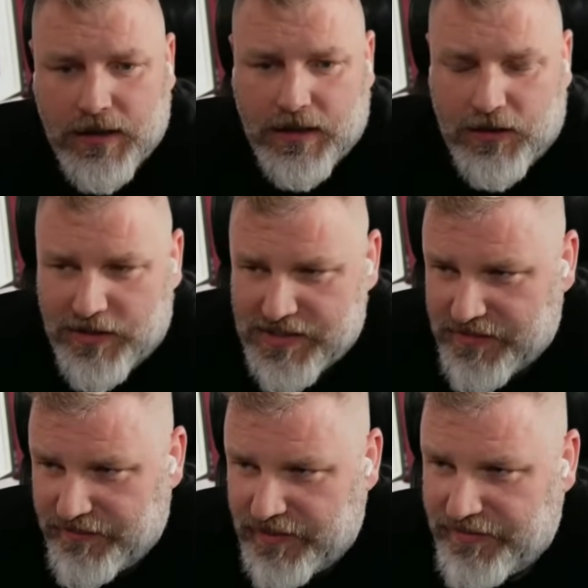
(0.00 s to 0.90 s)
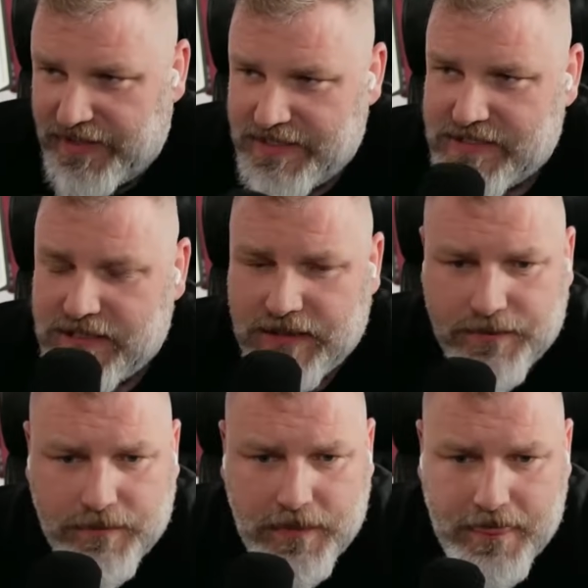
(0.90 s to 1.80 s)
Hello, Aston Villa fans,
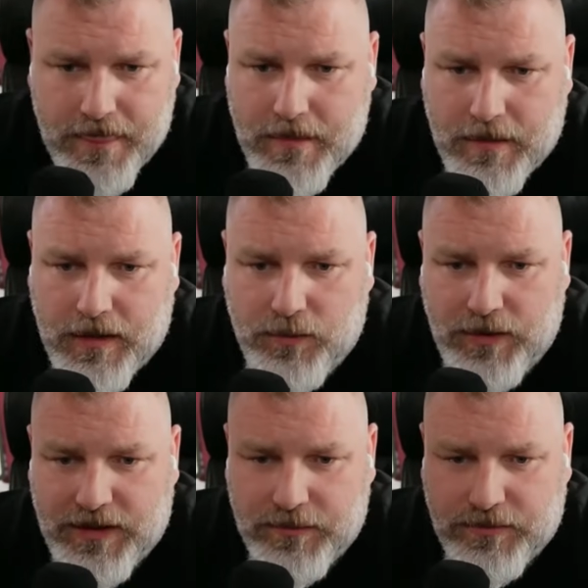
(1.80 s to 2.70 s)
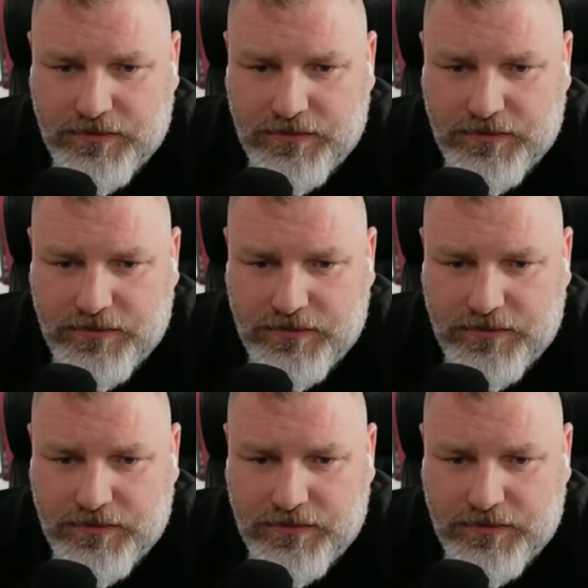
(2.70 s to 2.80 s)
and welcome